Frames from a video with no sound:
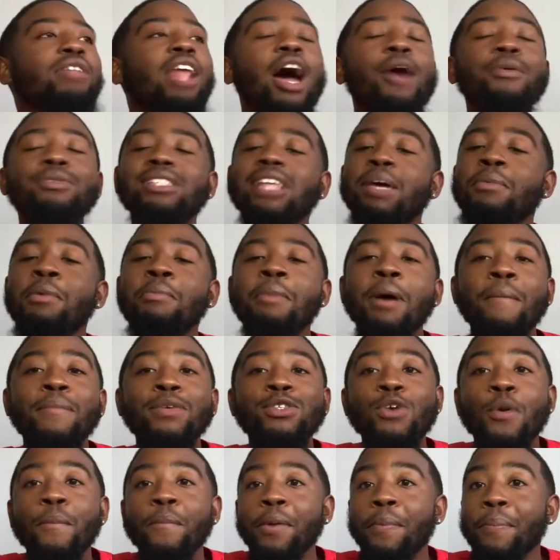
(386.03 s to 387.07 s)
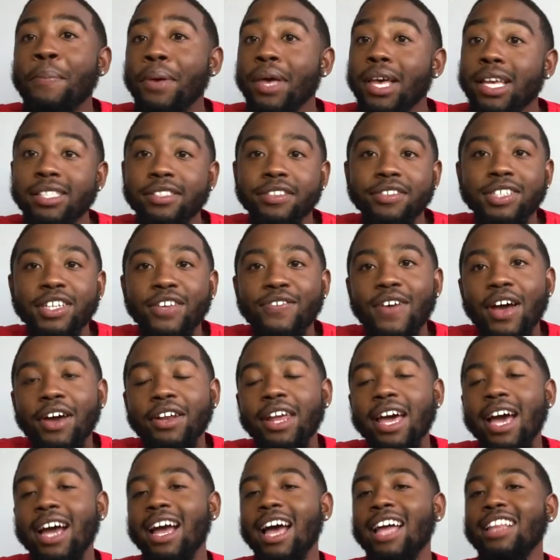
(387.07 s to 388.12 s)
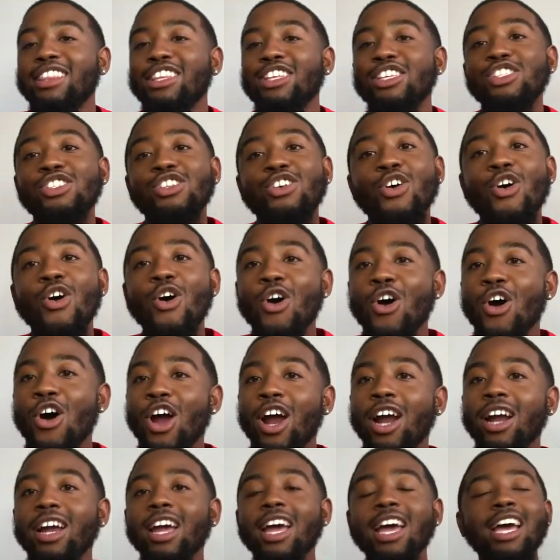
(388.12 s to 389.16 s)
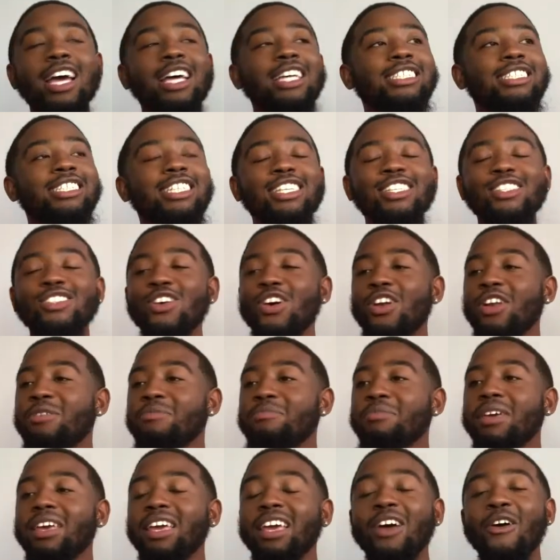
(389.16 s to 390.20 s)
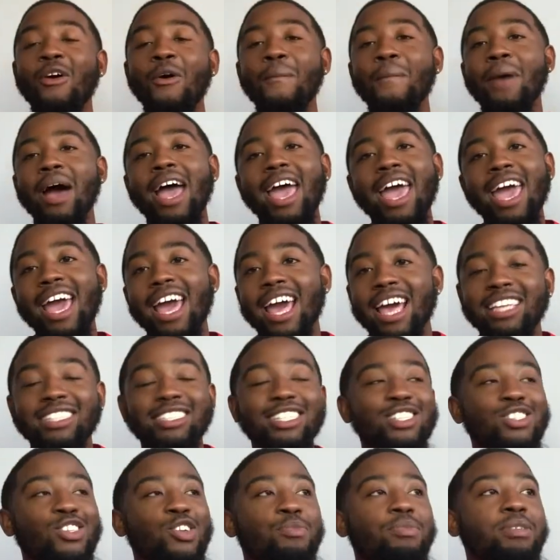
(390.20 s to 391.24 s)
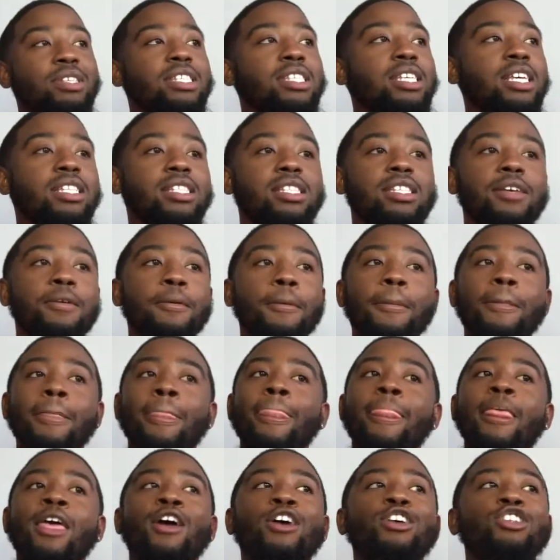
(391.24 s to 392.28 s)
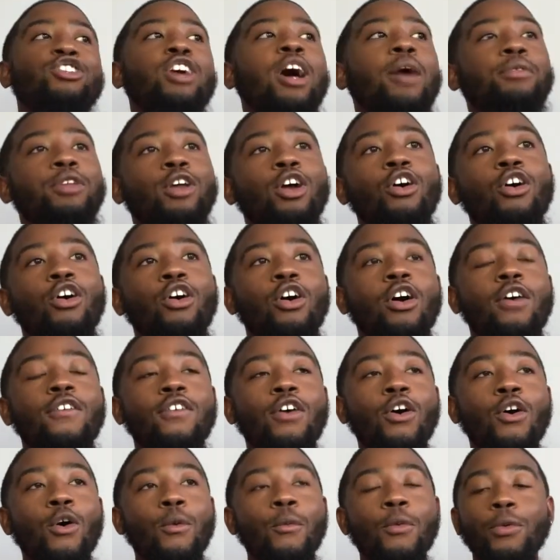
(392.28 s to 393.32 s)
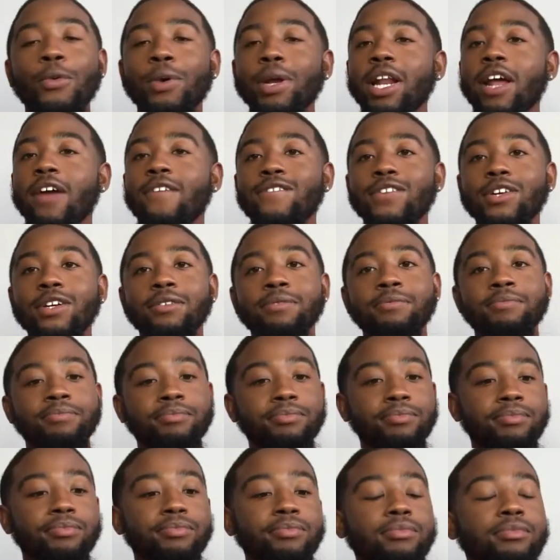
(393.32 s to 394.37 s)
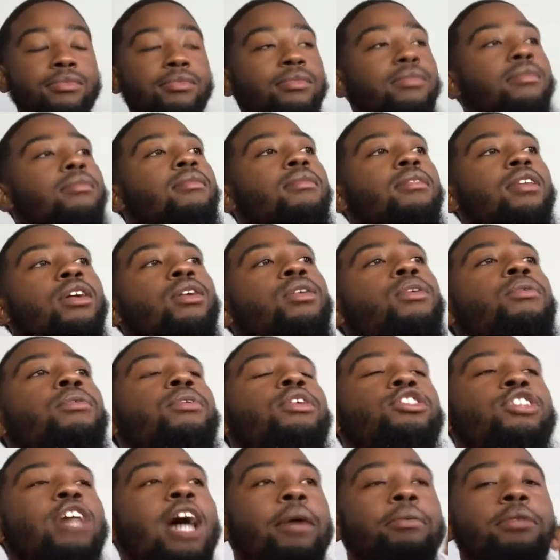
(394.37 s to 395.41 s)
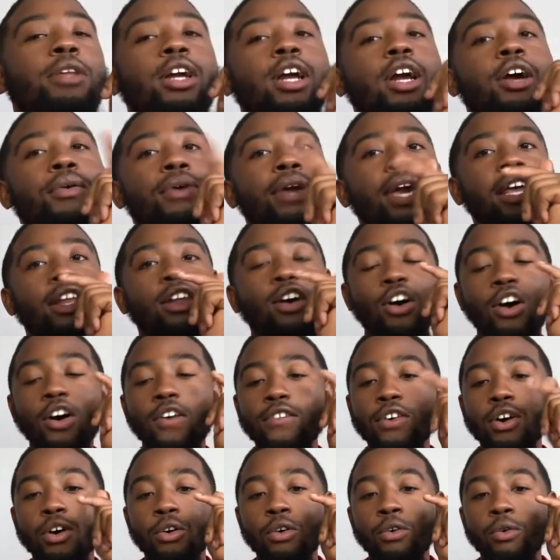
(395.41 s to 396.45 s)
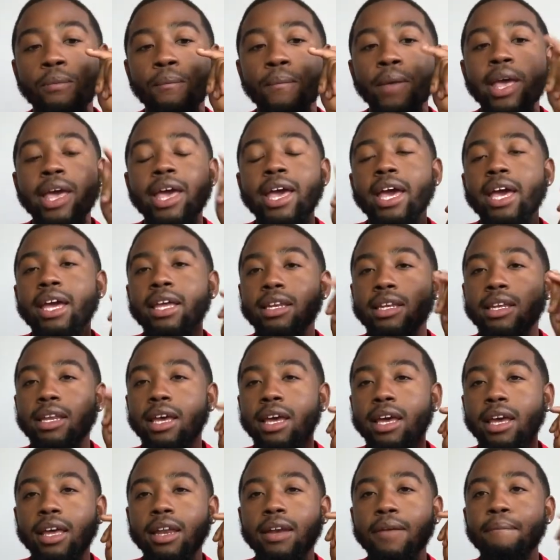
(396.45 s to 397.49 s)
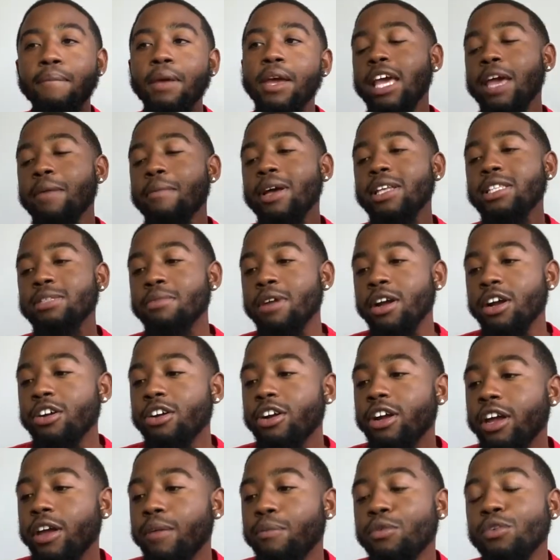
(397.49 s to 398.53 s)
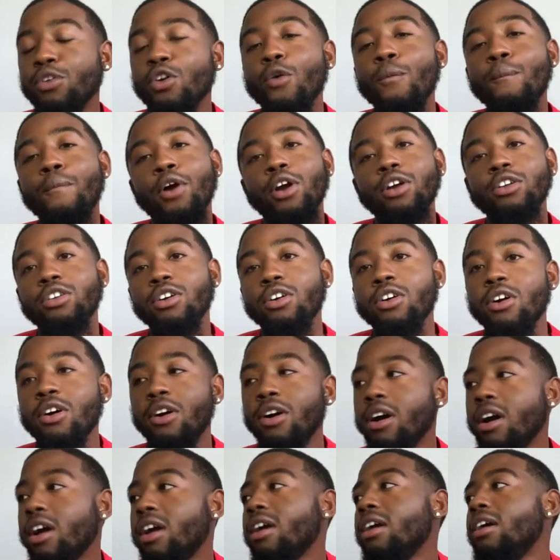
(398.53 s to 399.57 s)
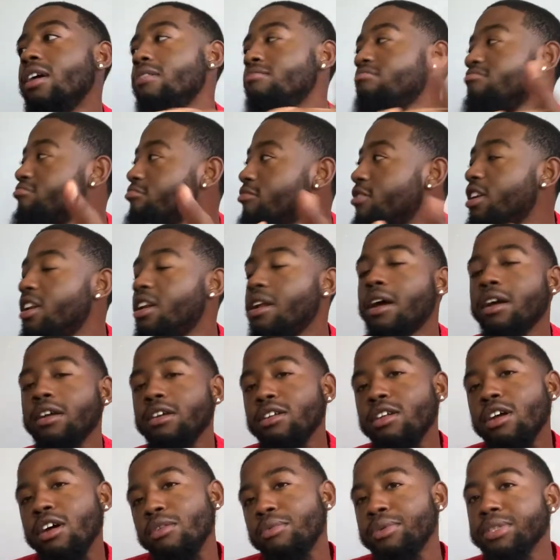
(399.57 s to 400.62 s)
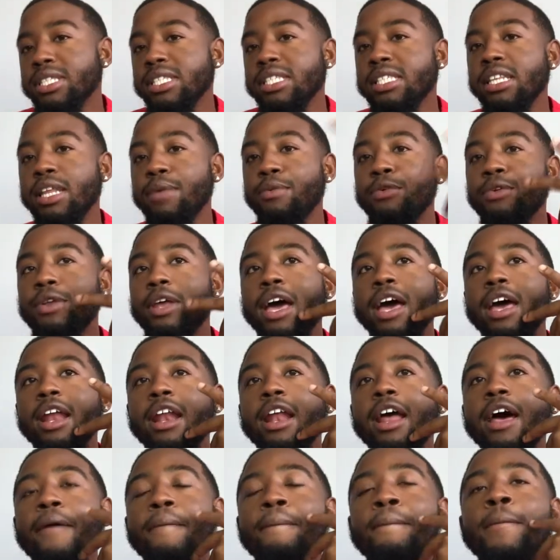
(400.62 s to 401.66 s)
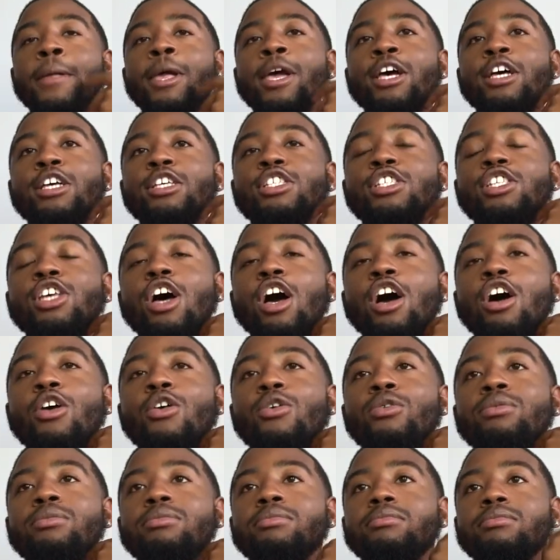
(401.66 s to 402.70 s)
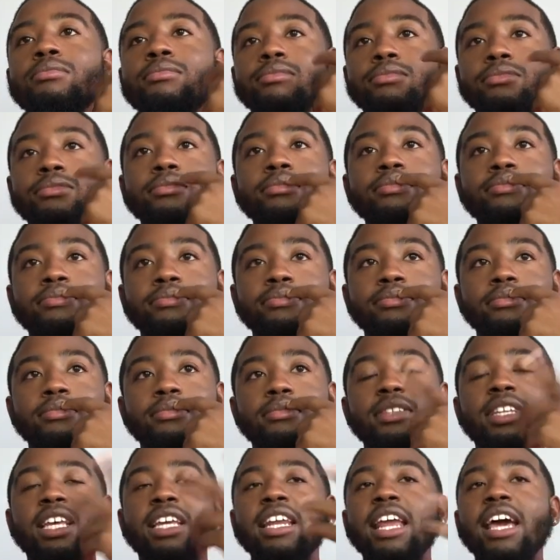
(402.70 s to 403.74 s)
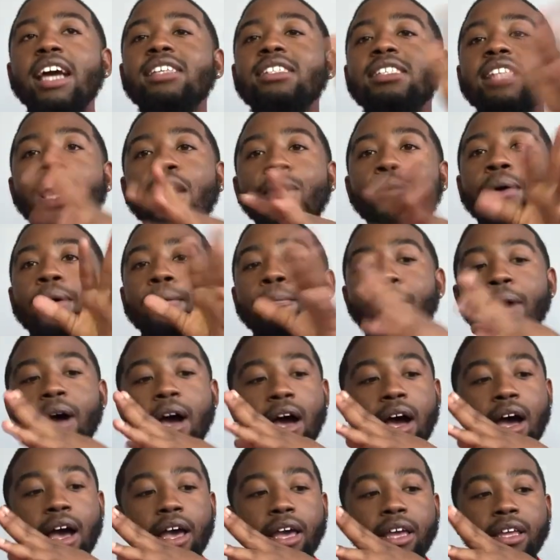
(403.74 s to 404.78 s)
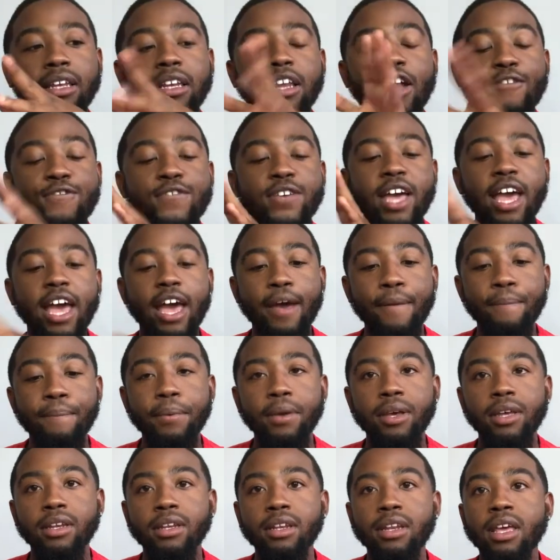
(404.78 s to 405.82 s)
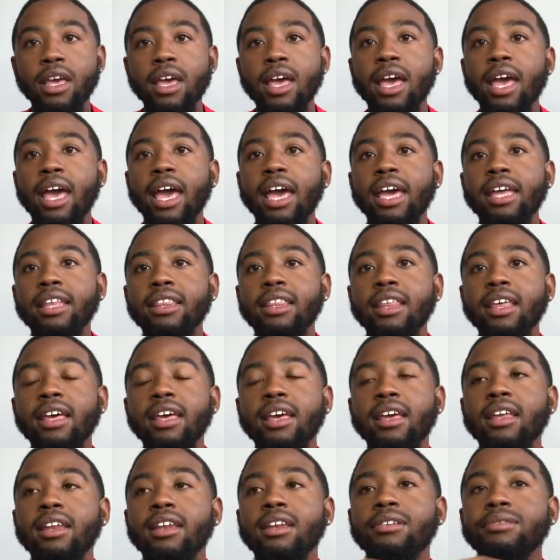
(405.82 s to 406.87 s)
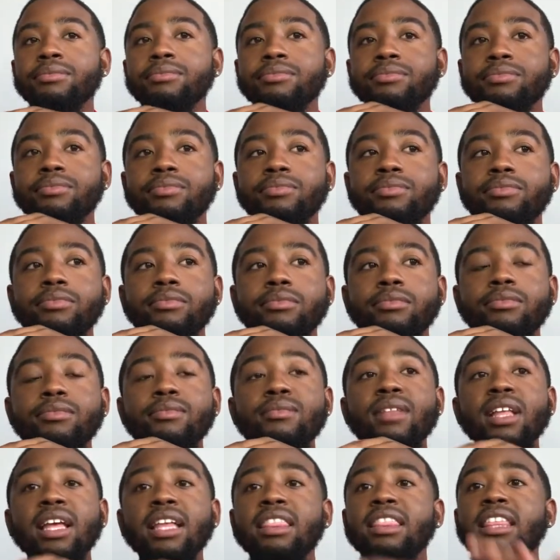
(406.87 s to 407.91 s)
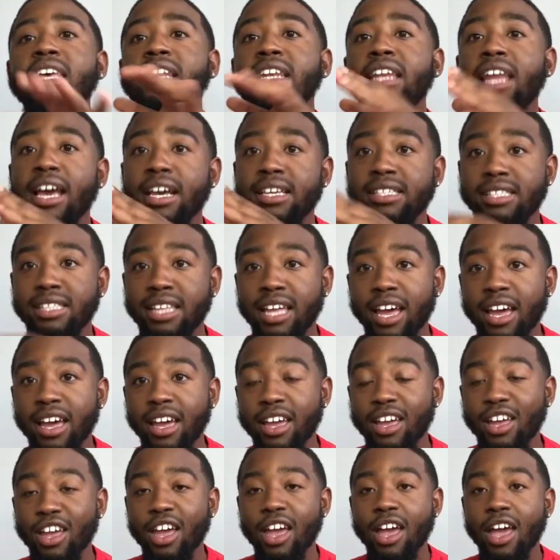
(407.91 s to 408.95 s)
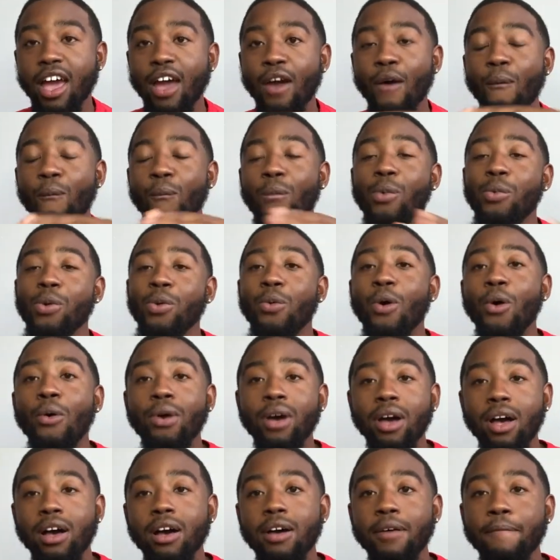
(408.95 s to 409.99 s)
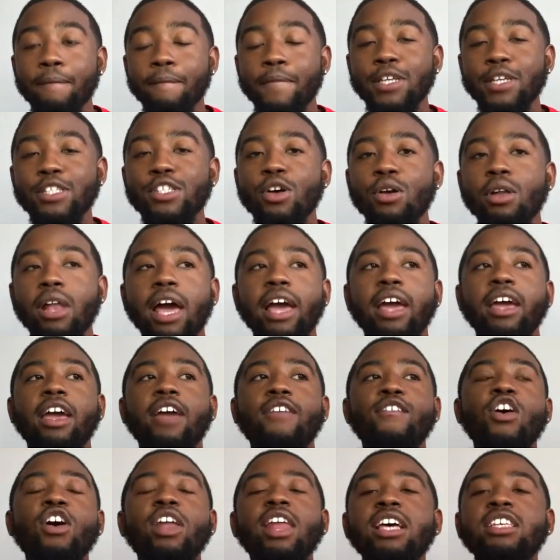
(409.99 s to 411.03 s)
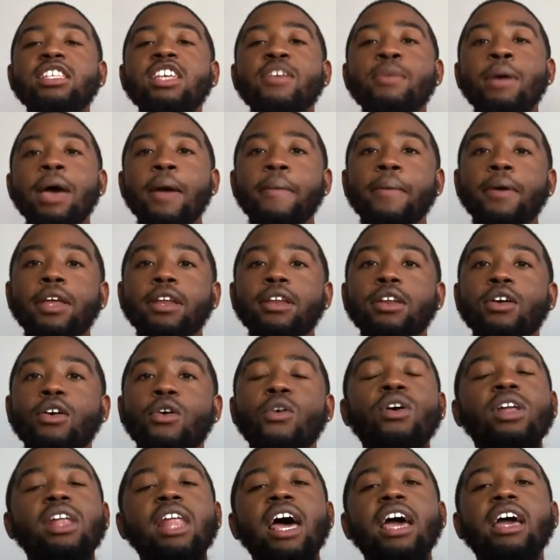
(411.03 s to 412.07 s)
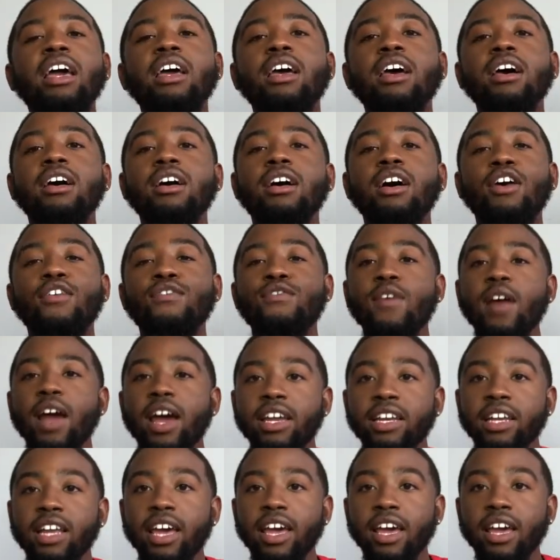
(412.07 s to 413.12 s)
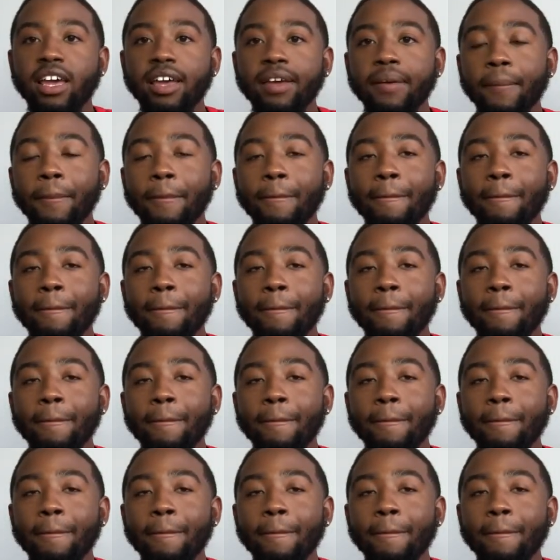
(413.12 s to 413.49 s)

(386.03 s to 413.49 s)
I was like, my mom is gonna be pissed if she found out I got this car. She's gonna be on my ass. She's gonna be skitzing. Dropped her off home or whatever. We dropped the girl Kayla off home and then me back to my crib, you know, parked the car. Went, you know, went to sleep, da da da. So the next day went by, nothing happened. And then the next day, when we woke up, so like if all that stuff happened on like a Friday,